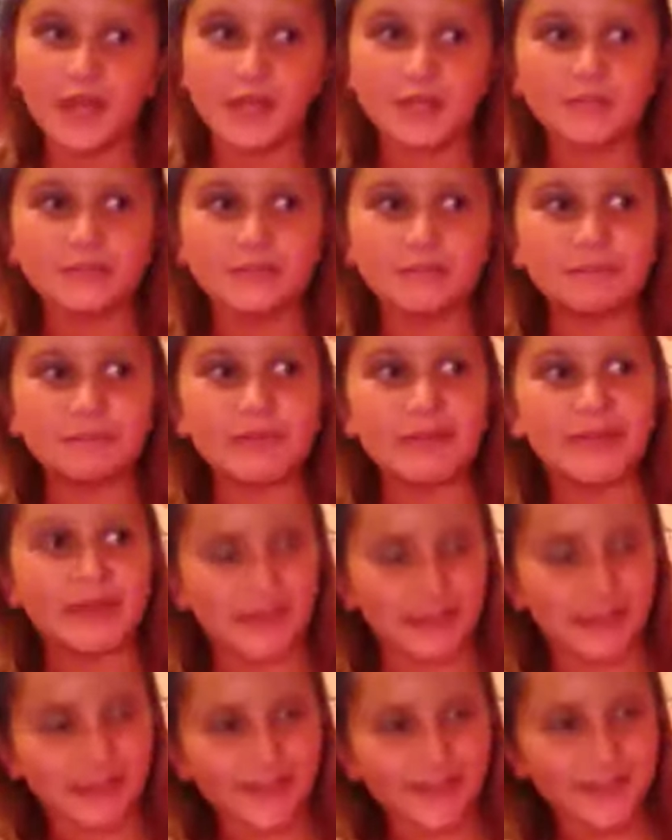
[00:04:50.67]
It's
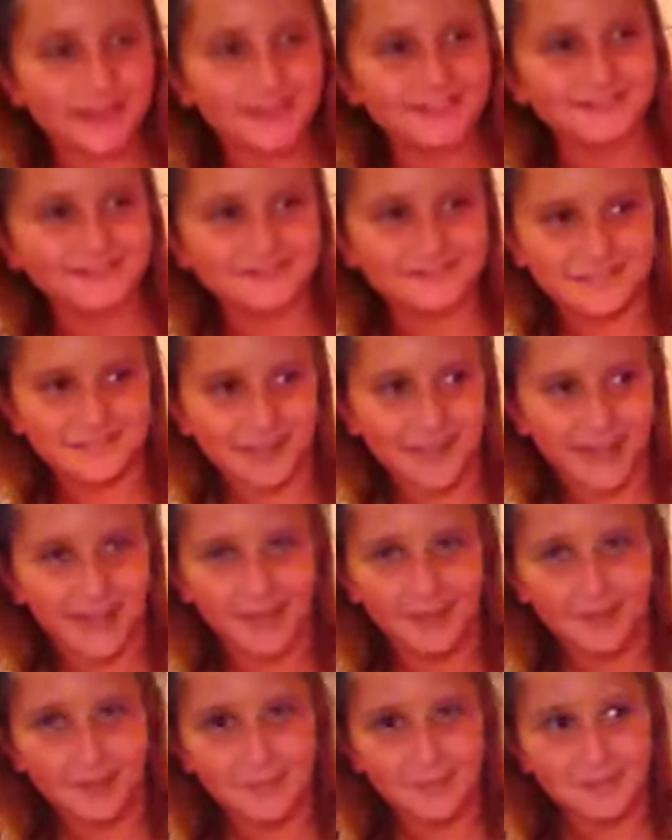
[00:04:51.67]
pink.
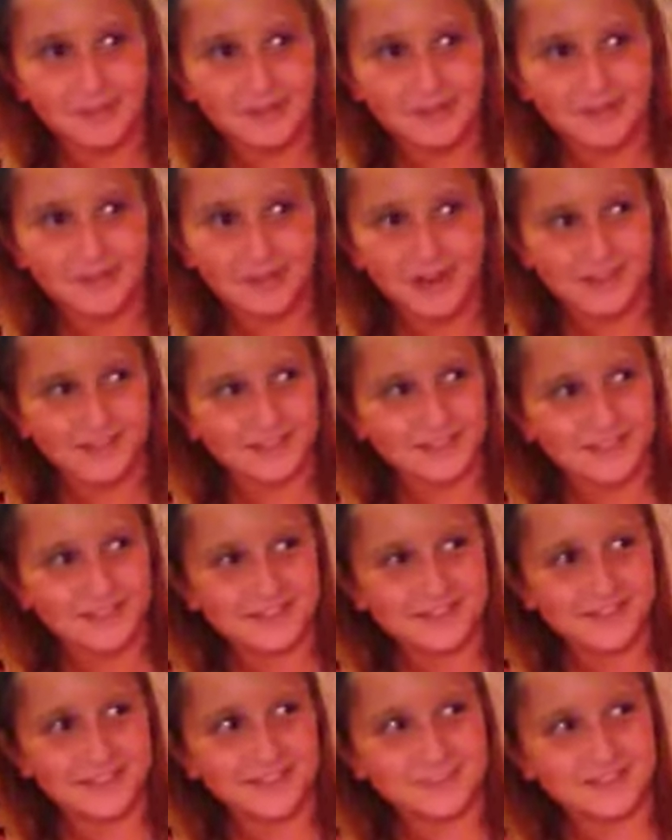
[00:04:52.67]
Oh, my mirror has to
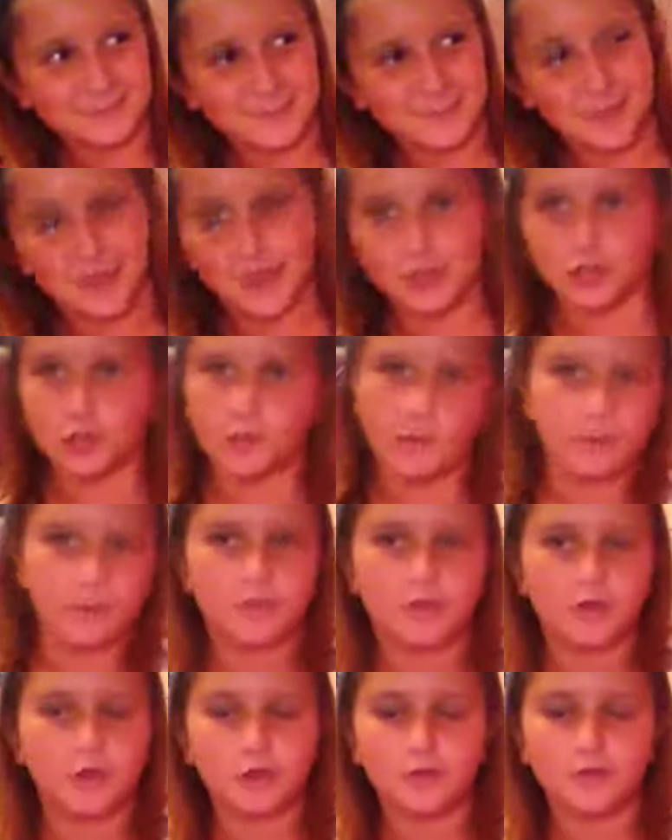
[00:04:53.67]
see it. Show my
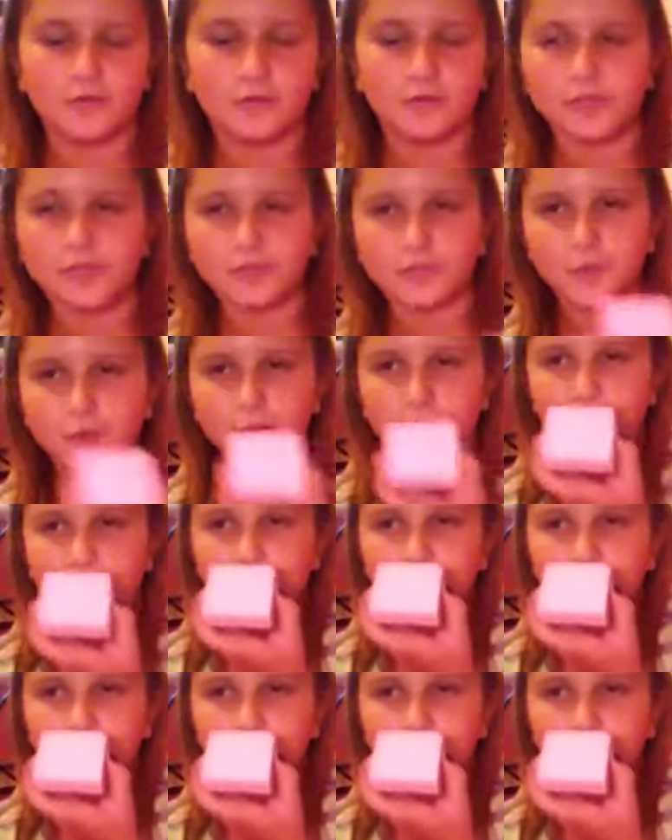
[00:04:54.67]
mirror. I think it's weird.